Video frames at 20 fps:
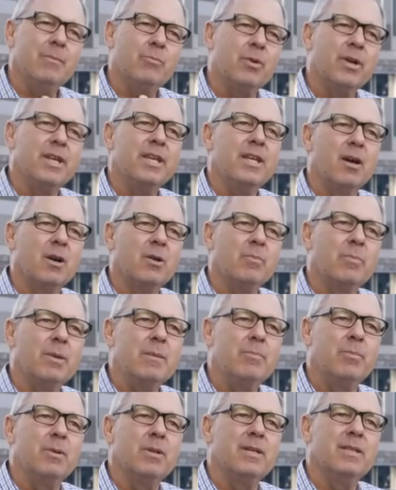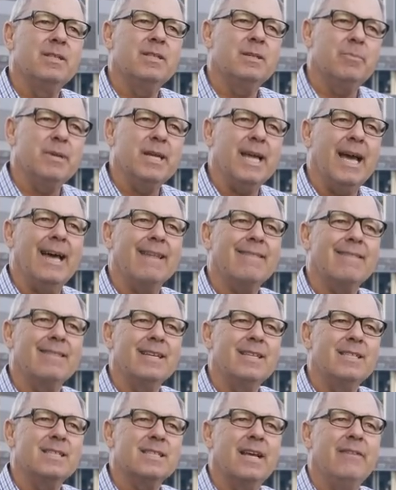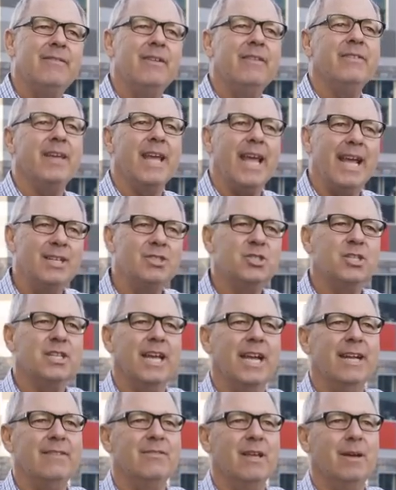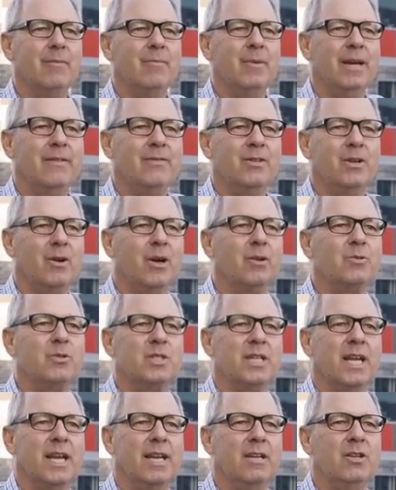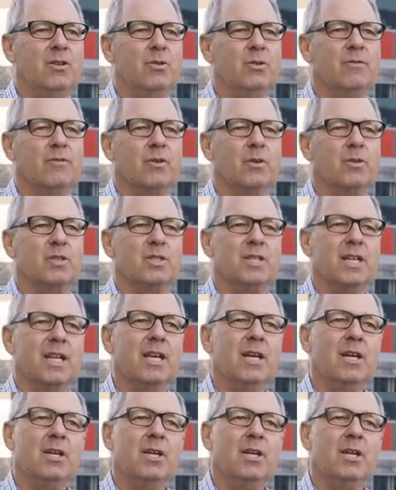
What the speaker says: They bring young people in to be athletes and then they educate them at their outstanding university.